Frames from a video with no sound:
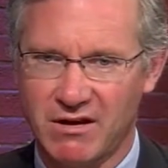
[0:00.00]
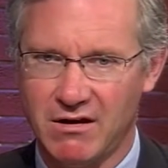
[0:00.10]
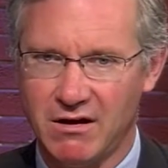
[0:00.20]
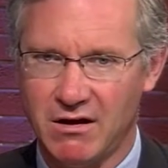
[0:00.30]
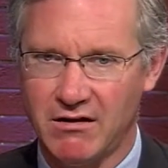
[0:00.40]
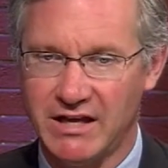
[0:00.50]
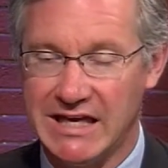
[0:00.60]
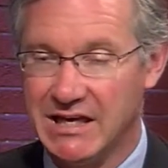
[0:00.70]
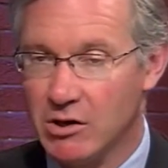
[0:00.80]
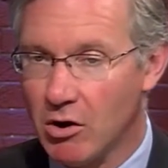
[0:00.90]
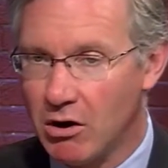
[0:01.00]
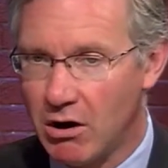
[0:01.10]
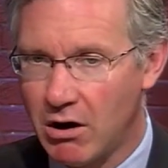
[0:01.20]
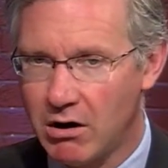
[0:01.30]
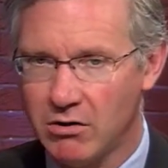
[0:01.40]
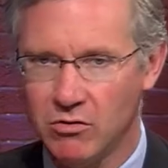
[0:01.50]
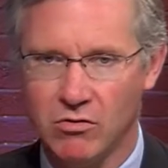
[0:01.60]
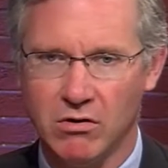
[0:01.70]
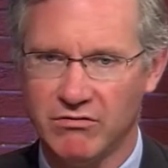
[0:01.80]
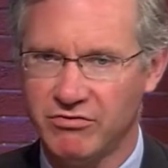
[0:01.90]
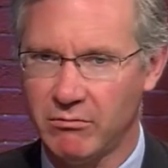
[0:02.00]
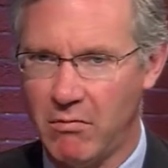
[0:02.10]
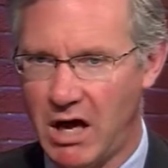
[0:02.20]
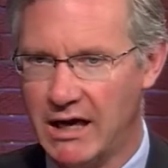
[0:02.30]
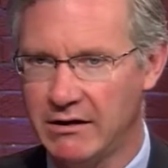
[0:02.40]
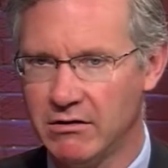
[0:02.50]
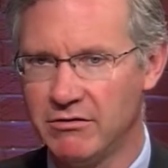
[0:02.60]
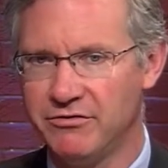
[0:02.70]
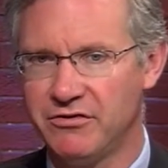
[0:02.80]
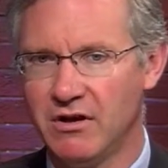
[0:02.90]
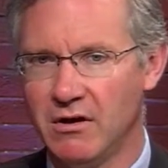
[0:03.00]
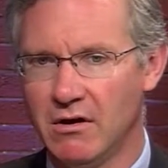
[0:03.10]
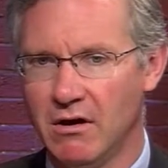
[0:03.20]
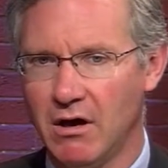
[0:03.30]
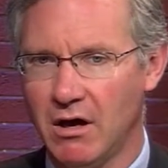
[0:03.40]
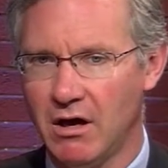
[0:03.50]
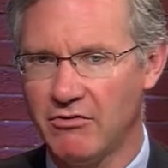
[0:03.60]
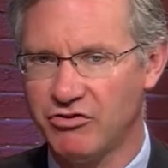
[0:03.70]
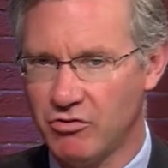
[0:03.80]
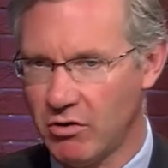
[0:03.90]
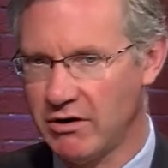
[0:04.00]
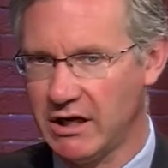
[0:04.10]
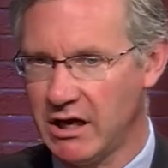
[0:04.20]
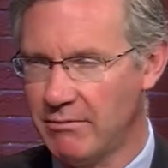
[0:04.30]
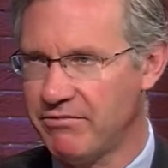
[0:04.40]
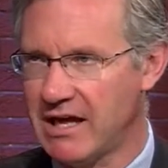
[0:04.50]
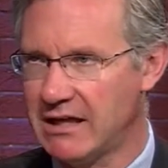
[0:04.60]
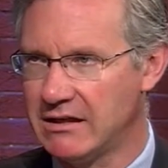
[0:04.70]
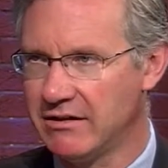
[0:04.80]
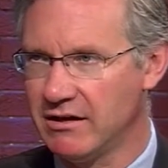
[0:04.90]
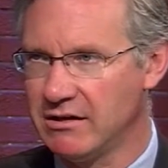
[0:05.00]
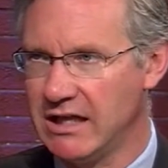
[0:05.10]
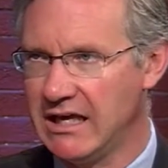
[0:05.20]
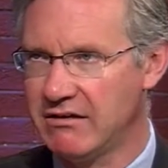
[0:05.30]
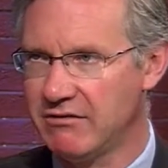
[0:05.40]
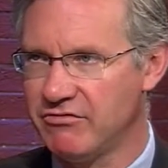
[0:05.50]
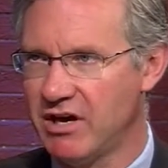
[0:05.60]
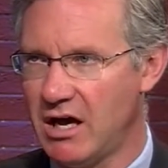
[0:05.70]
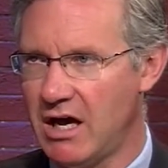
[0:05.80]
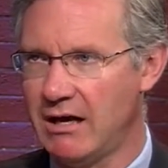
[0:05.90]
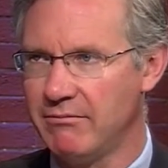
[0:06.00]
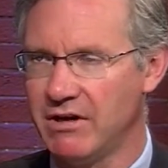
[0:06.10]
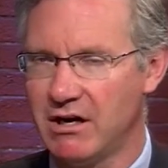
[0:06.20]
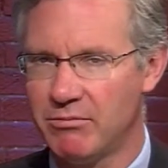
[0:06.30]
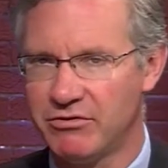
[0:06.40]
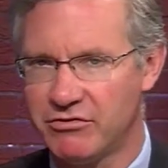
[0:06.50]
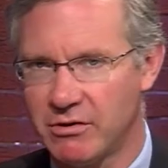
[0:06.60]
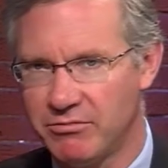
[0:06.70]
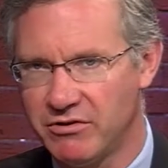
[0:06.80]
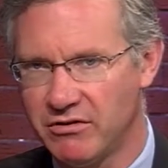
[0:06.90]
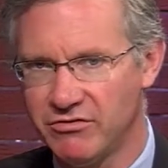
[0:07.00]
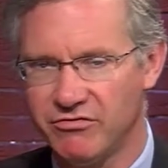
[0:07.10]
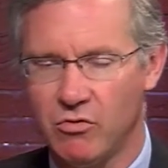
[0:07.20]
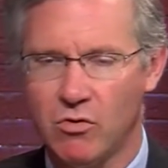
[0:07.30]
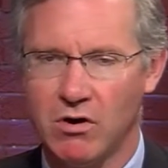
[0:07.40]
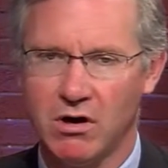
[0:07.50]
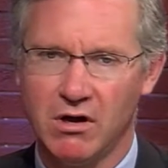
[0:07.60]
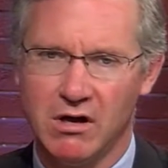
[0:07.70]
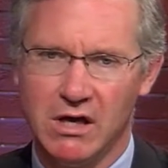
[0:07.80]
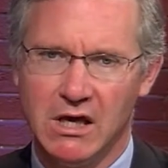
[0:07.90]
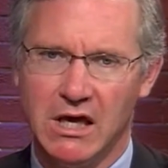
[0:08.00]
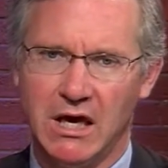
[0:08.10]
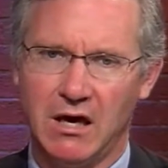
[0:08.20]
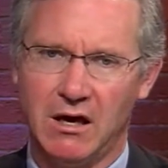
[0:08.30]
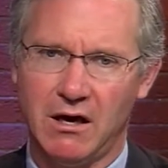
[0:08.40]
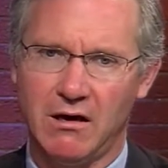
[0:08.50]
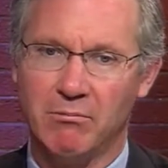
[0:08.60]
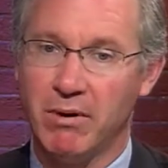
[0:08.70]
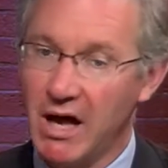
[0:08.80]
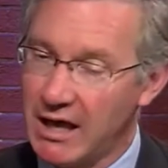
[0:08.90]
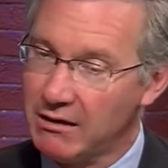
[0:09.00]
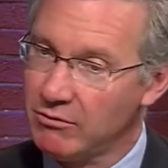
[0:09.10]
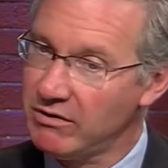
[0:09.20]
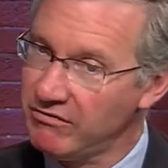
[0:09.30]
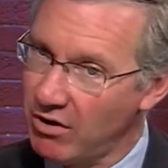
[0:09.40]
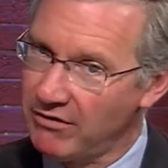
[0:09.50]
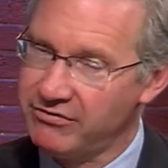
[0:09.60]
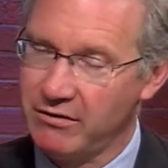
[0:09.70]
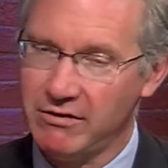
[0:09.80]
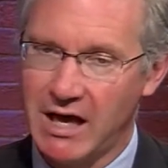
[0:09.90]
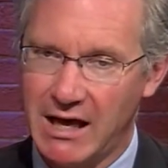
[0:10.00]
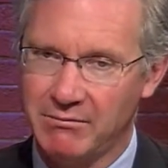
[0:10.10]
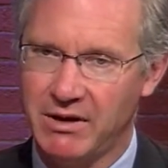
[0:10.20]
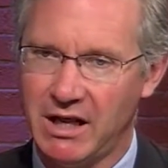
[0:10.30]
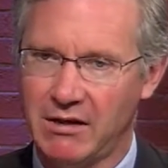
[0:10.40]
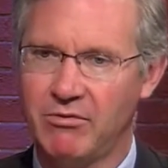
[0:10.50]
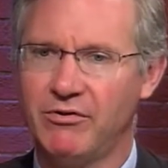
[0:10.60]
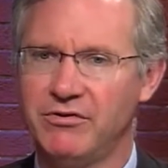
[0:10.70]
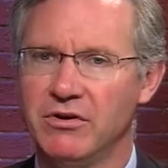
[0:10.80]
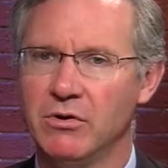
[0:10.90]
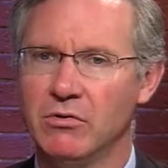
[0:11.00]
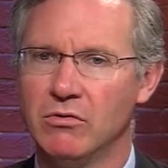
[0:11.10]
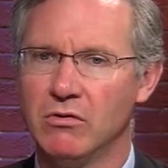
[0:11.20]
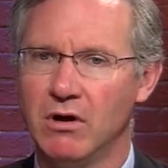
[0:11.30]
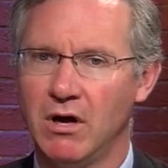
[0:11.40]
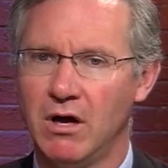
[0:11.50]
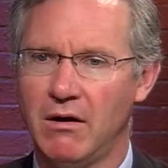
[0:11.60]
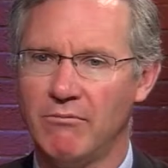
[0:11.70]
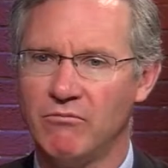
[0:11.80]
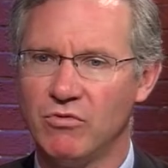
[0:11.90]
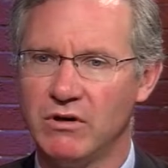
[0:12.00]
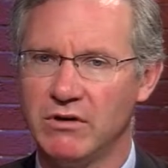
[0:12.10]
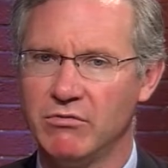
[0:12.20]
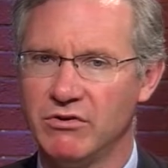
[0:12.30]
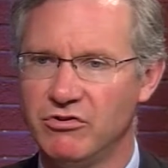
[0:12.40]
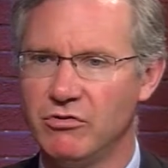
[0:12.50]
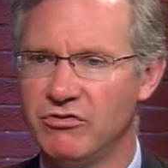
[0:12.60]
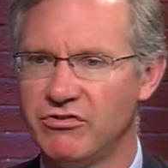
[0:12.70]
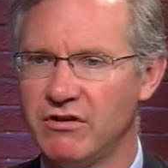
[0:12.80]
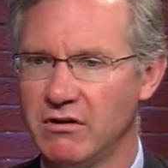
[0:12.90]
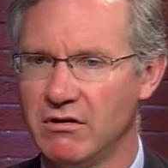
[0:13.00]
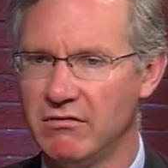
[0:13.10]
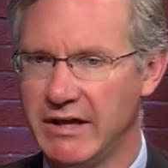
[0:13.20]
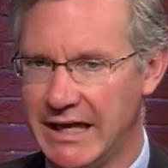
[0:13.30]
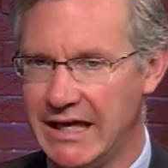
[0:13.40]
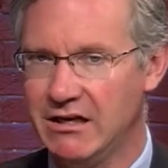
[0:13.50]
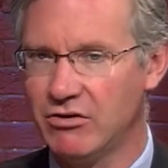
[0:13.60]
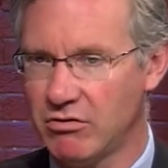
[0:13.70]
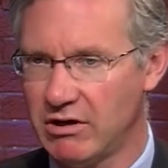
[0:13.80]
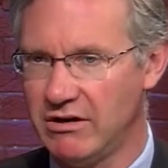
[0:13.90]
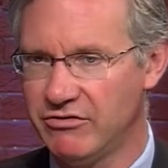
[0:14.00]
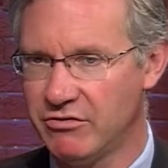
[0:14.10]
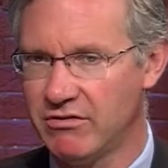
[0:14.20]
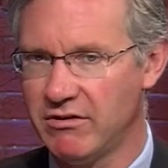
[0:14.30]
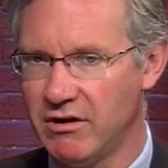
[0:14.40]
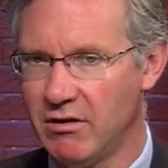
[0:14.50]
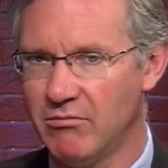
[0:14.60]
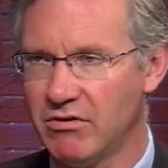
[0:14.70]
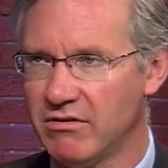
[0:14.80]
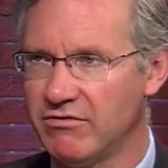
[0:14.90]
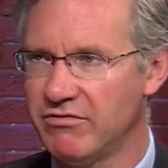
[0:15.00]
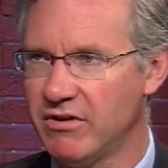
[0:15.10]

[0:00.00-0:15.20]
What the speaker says: the ER or for minors, shortening up the length of time that a prescription is for. But we've also not been able to really reduce the increase or the number of